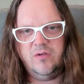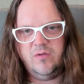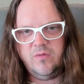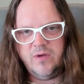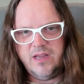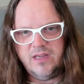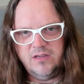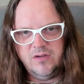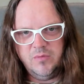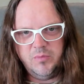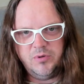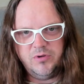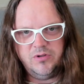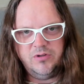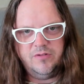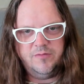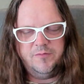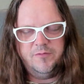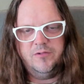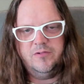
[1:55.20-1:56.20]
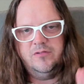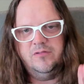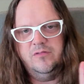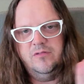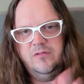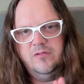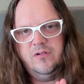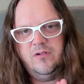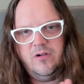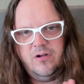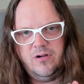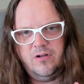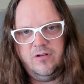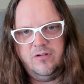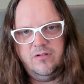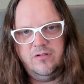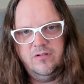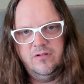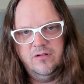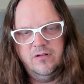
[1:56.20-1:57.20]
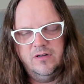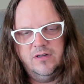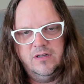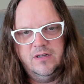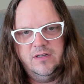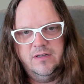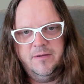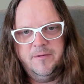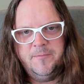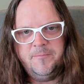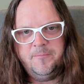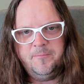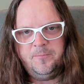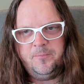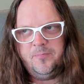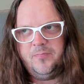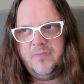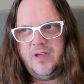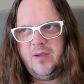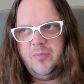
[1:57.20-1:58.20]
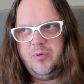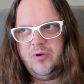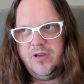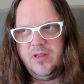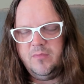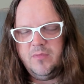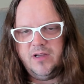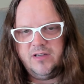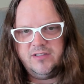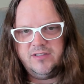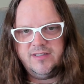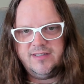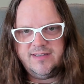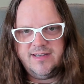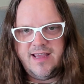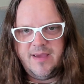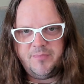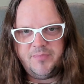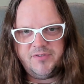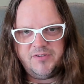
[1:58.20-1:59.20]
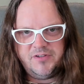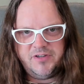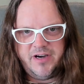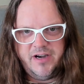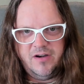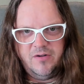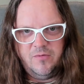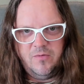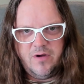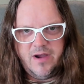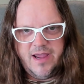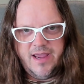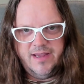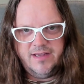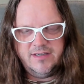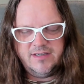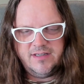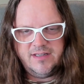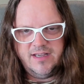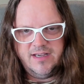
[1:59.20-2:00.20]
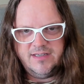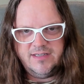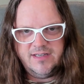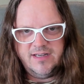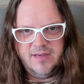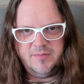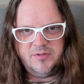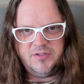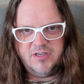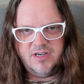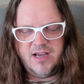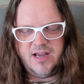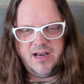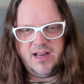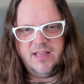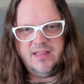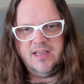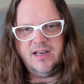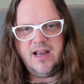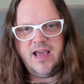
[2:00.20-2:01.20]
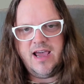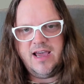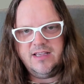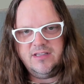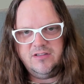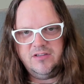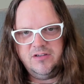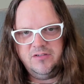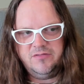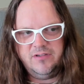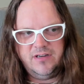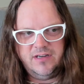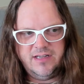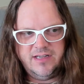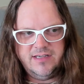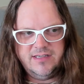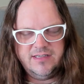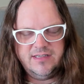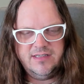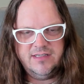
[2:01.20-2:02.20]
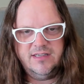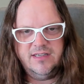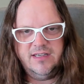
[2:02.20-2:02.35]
when you put your foot on, they pretty much snap straight away. So they snap shut, and then as you release,